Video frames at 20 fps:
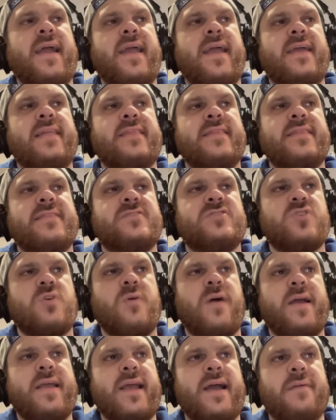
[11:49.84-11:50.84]
And
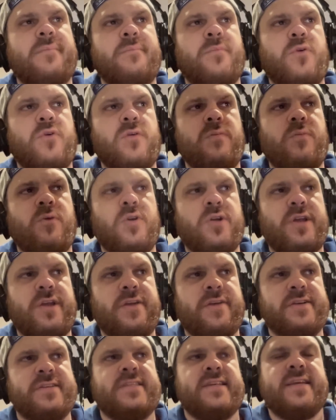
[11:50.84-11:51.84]
so I got more and more
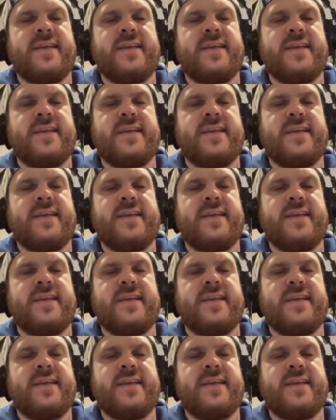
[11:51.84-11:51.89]
curious